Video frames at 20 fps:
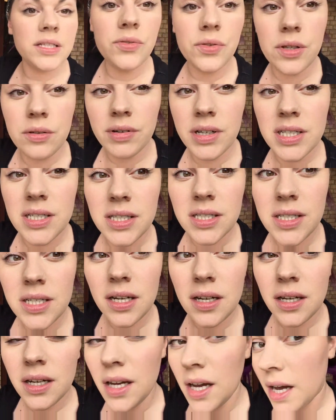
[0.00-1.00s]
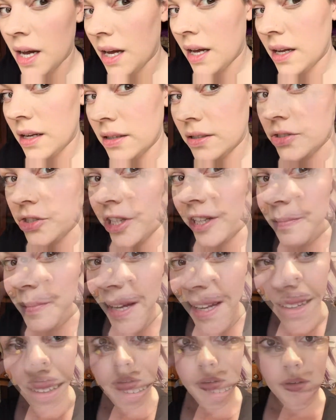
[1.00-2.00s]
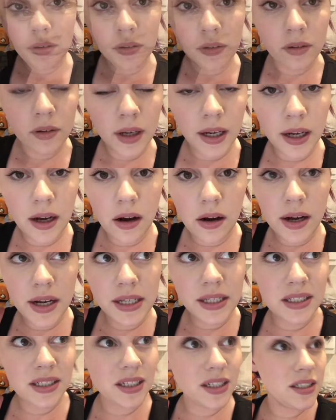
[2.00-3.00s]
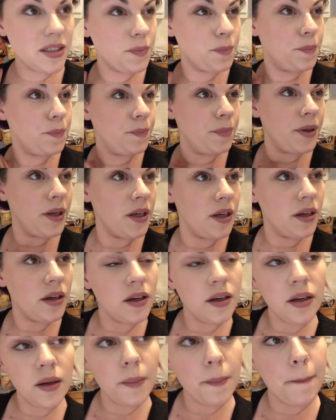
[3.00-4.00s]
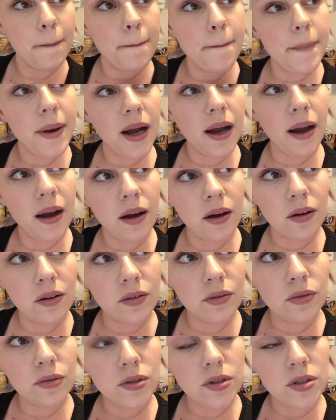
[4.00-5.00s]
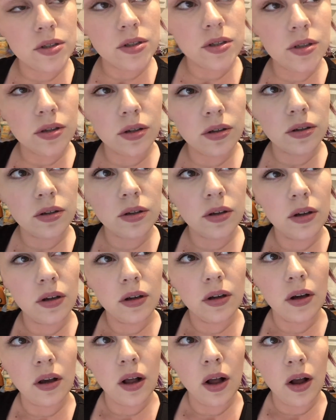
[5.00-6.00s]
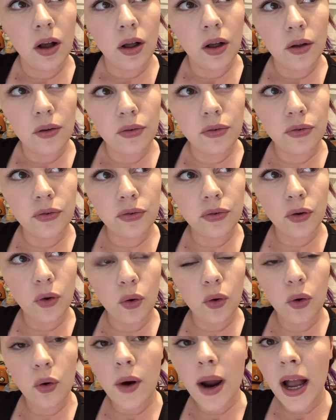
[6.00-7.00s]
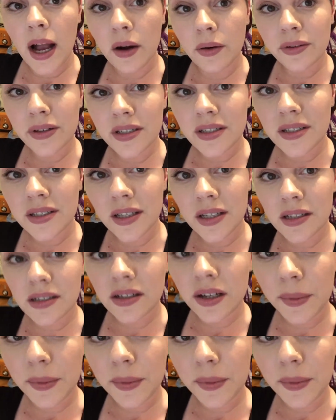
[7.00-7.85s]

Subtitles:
this for the rest of the day and check back. Hey guys, it's been about 4 hours since